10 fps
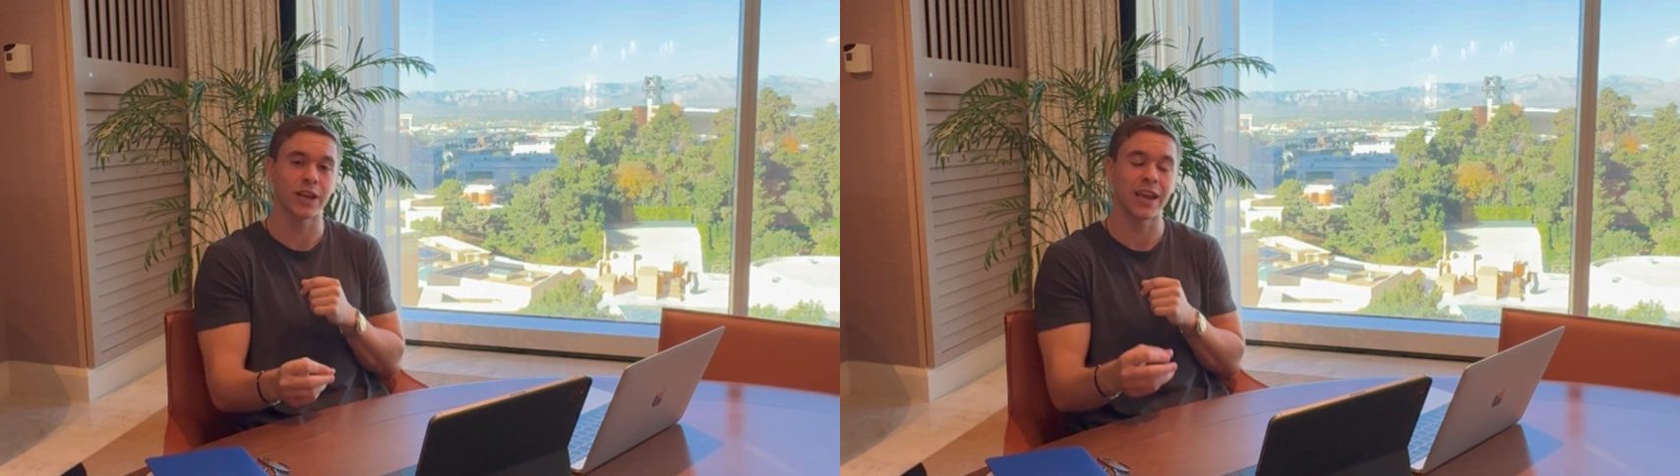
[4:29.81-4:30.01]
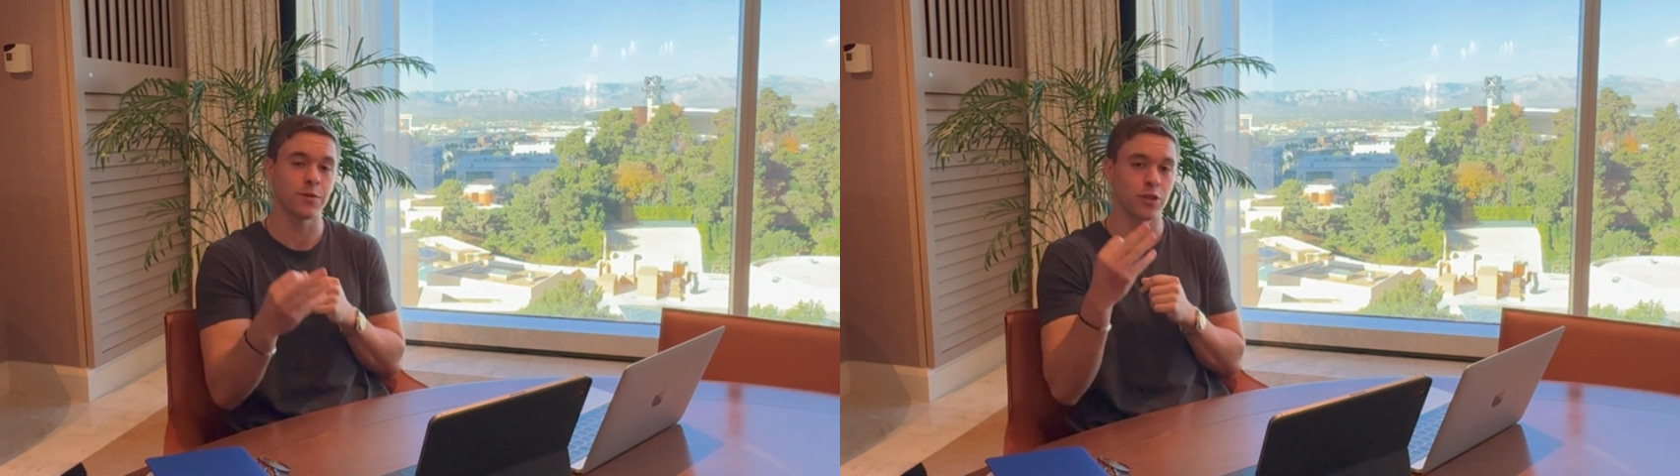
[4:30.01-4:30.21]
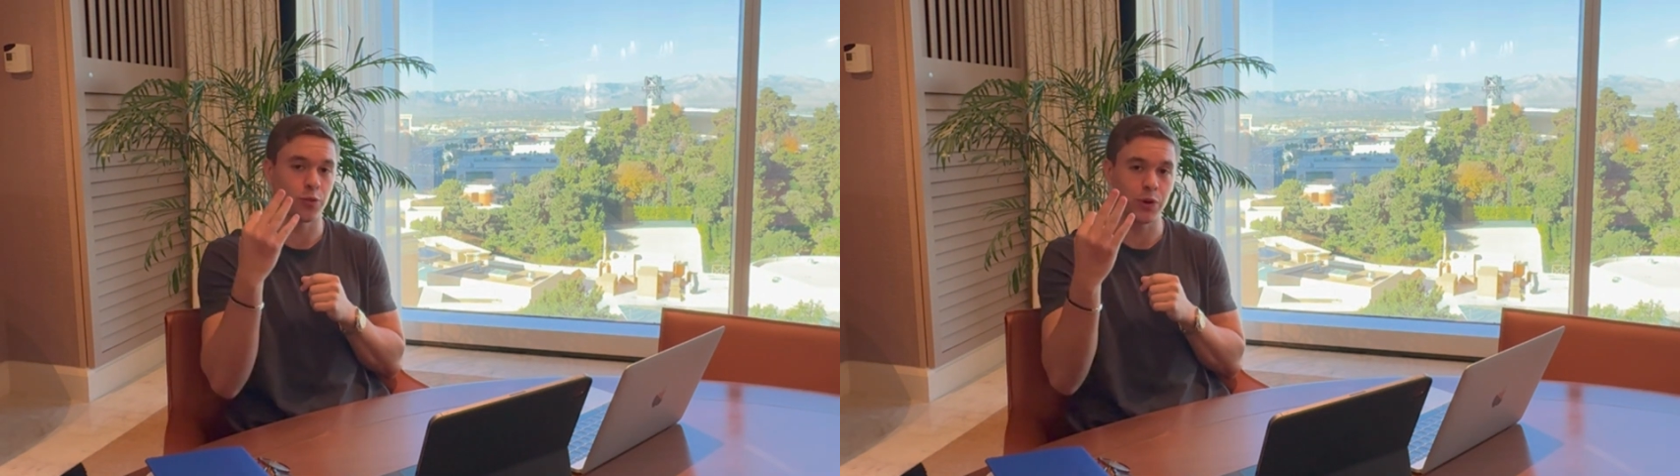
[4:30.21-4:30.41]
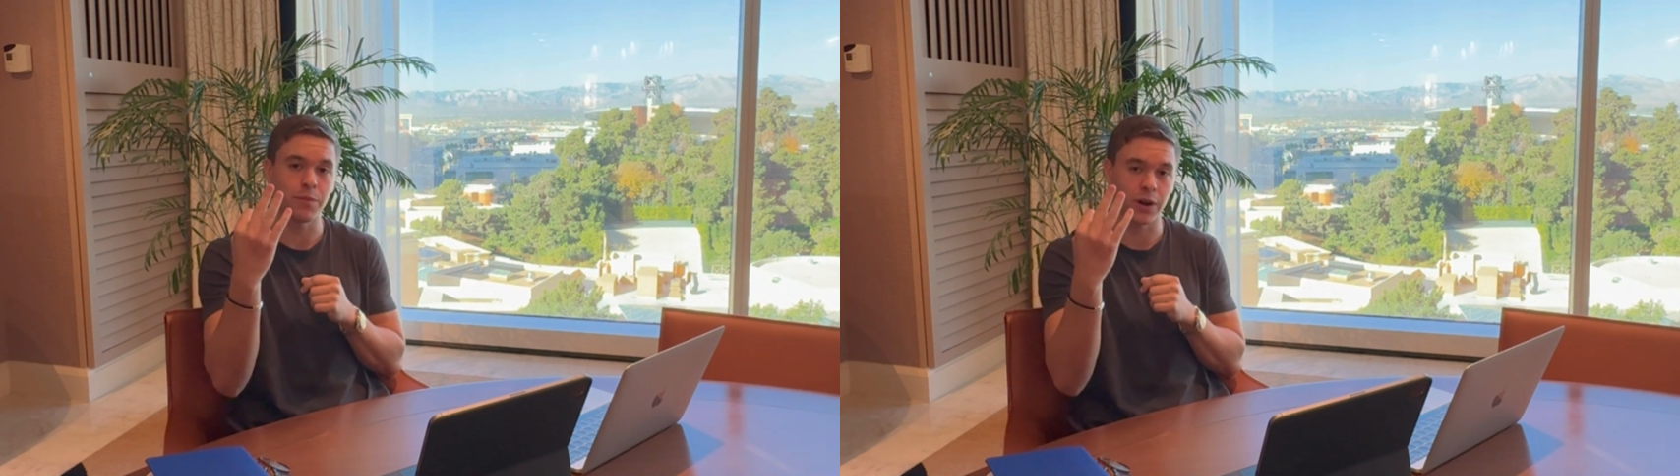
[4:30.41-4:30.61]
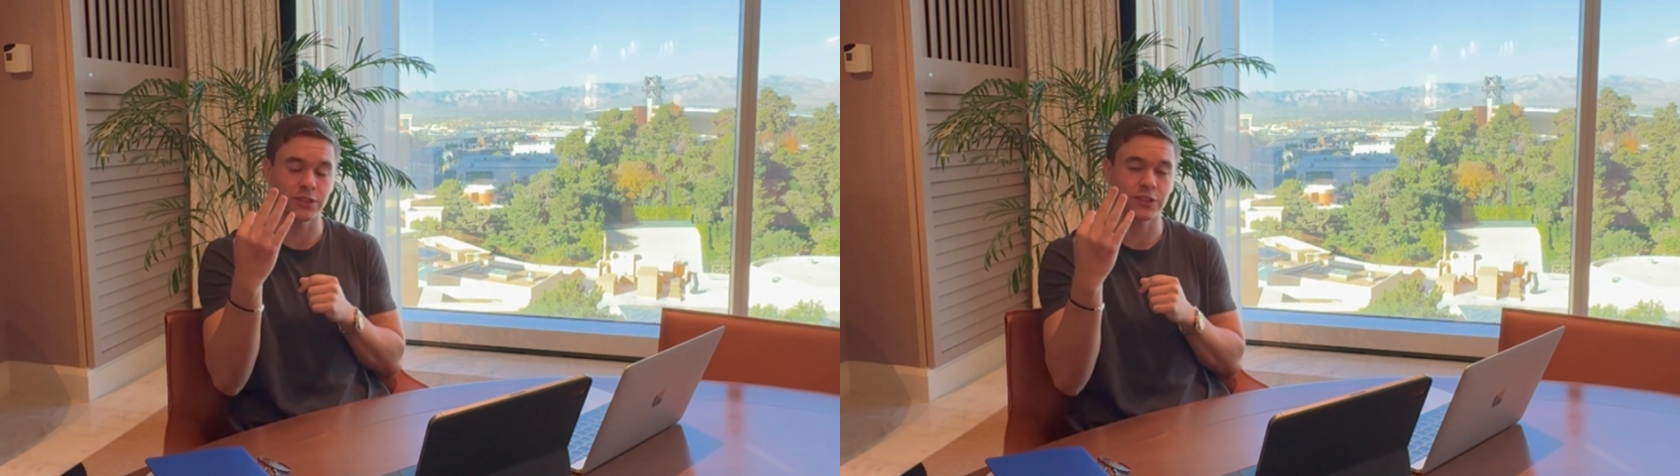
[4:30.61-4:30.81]
came in 3
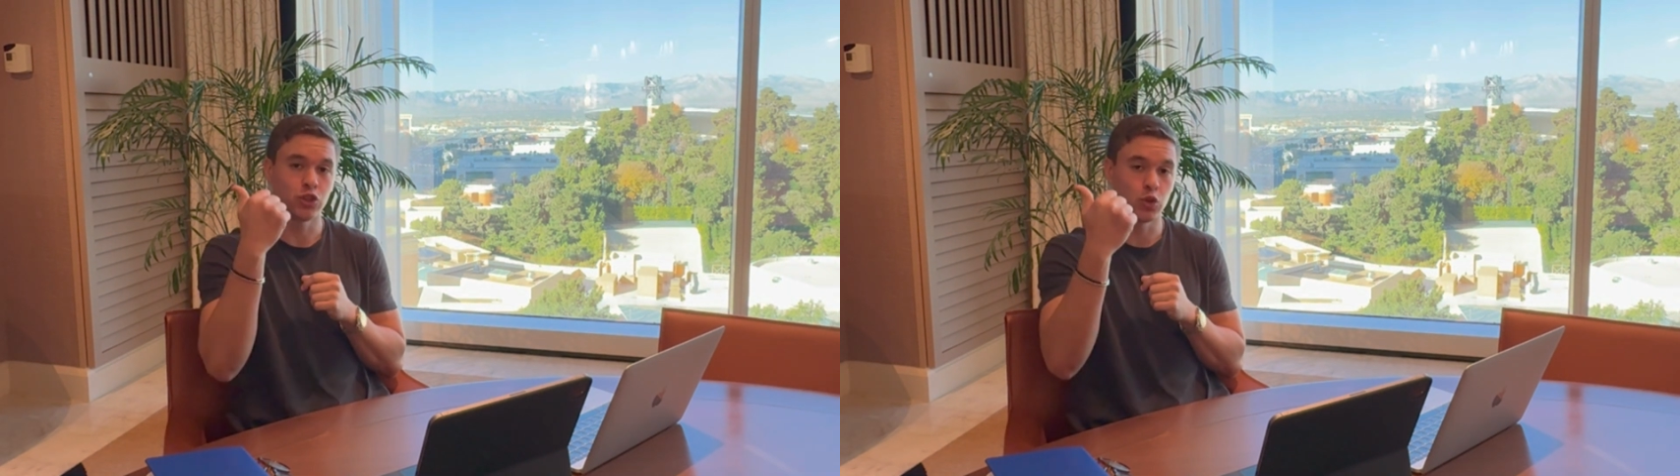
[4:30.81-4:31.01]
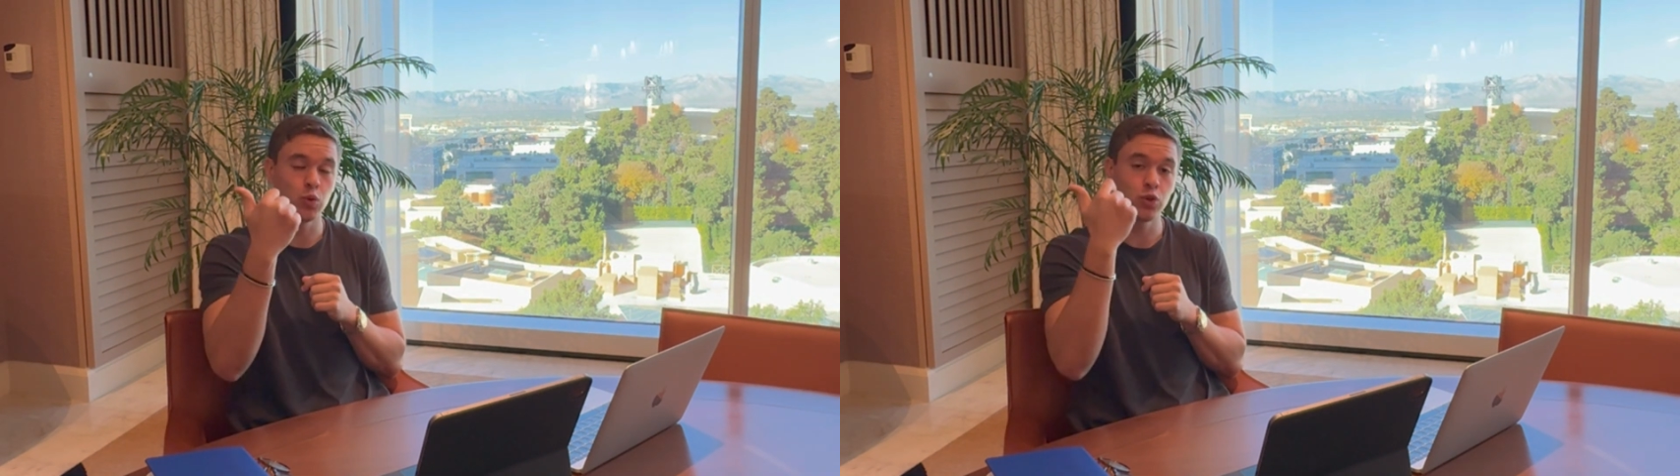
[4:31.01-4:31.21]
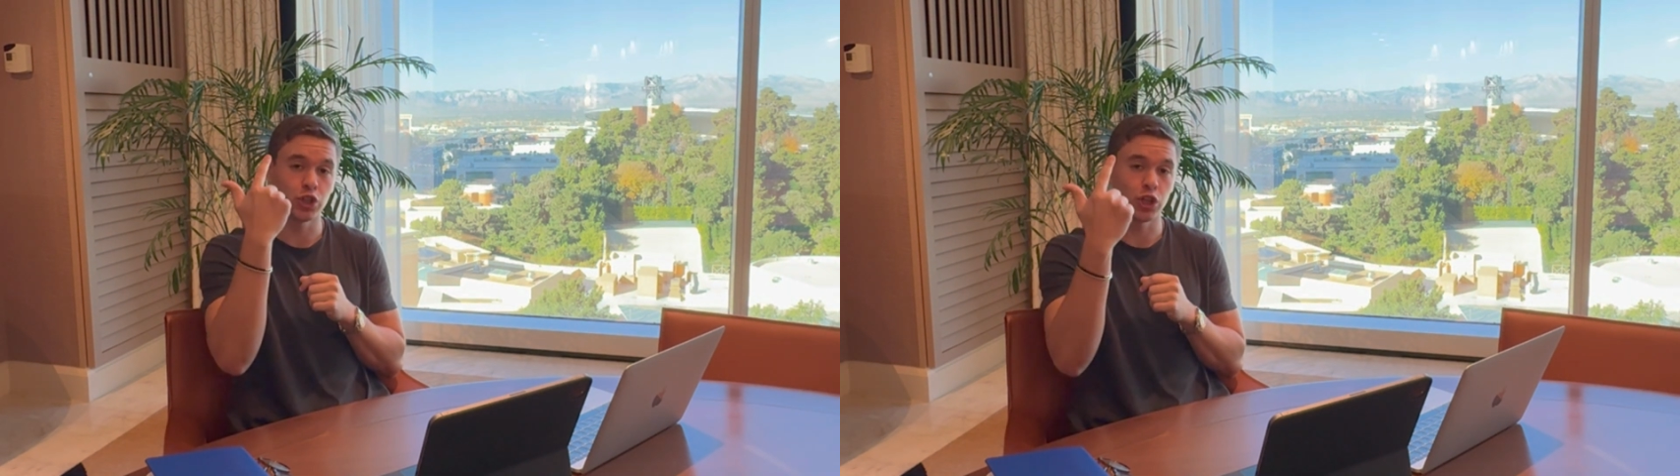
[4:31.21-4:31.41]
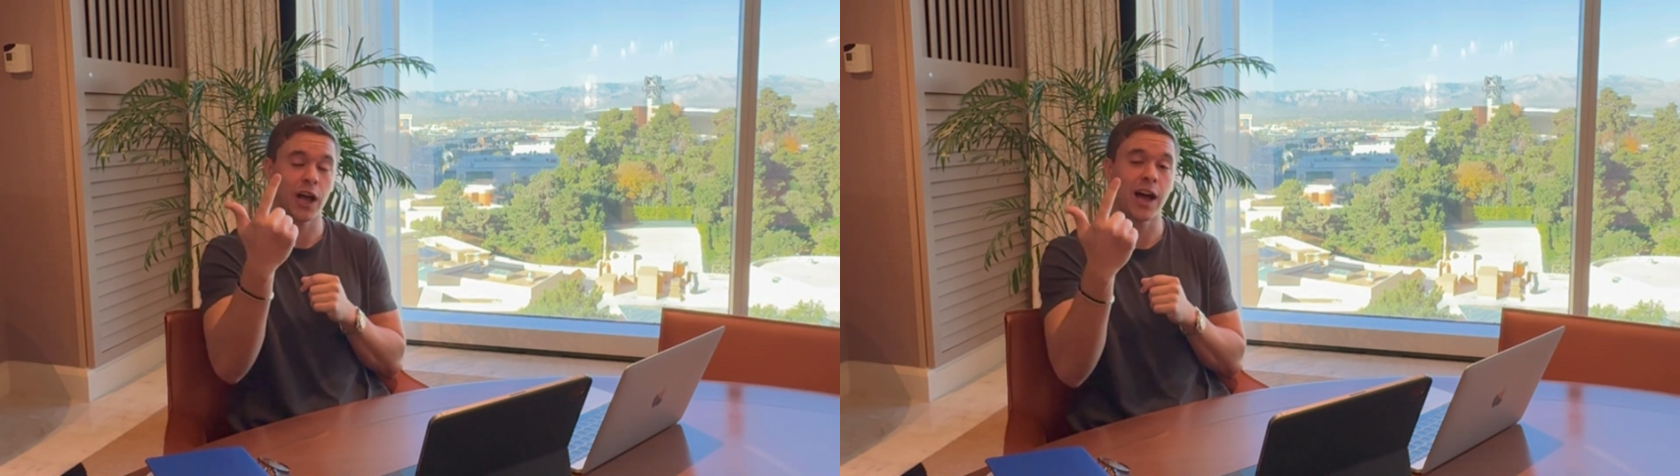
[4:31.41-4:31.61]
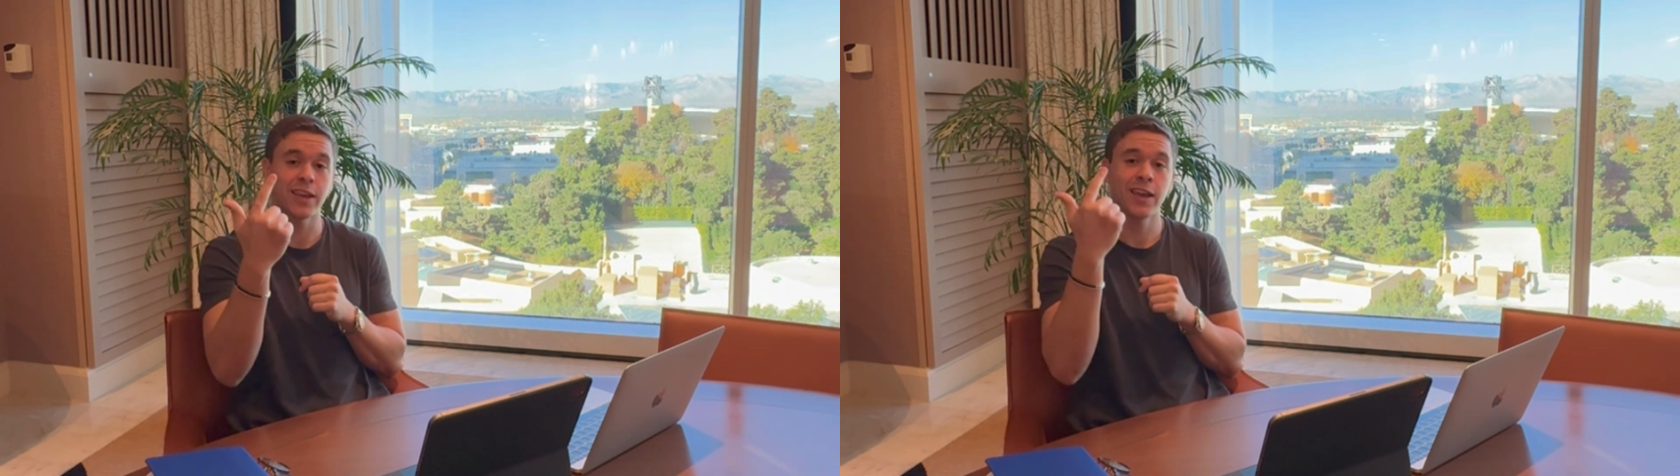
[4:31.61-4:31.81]
months, June,
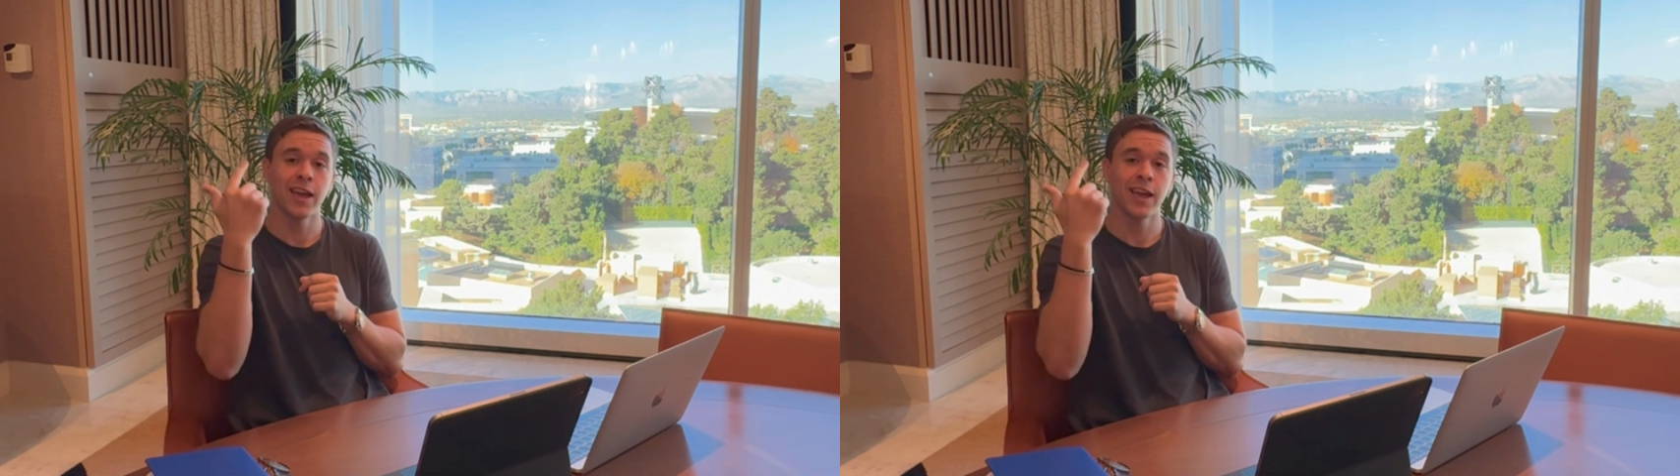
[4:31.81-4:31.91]
July,